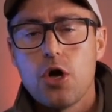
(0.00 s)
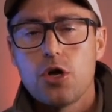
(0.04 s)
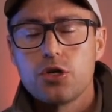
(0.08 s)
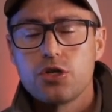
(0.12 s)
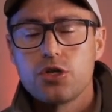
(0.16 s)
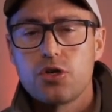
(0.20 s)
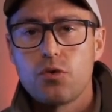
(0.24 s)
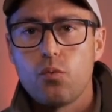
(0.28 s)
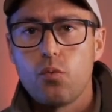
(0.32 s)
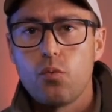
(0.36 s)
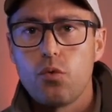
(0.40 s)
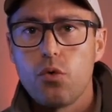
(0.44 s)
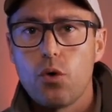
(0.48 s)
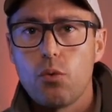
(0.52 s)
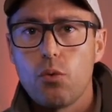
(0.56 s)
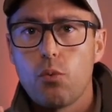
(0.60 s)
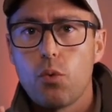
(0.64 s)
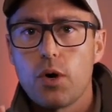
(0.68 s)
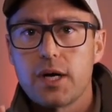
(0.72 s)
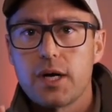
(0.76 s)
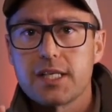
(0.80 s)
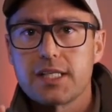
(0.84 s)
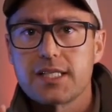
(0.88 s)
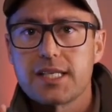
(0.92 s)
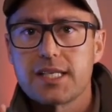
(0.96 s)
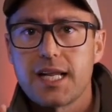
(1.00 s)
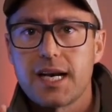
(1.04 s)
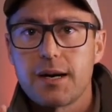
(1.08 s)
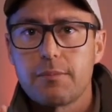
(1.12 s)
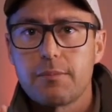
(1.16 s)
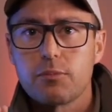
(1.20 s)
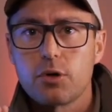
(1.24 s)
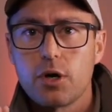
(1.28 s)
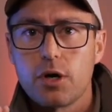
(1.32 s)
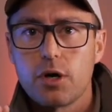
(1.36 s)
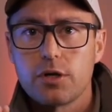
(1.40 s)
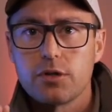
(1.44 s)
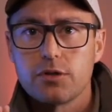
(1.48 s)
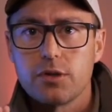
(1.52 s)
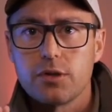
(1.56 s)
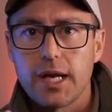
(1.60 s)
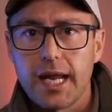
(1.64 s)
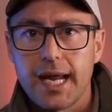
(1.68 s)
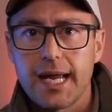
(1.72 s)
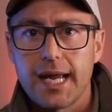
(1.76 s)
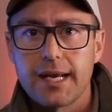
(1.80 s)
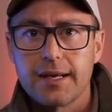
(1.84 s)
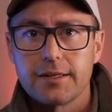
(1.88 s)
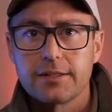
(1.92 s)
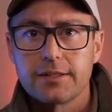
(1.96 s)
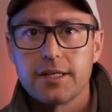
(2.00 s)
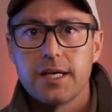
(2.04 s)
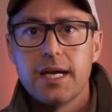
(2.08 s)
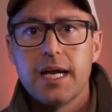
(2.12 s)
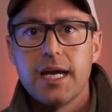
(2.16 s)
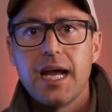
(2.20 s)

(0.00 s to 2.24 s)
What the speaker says: to the ones that I'm going to edit,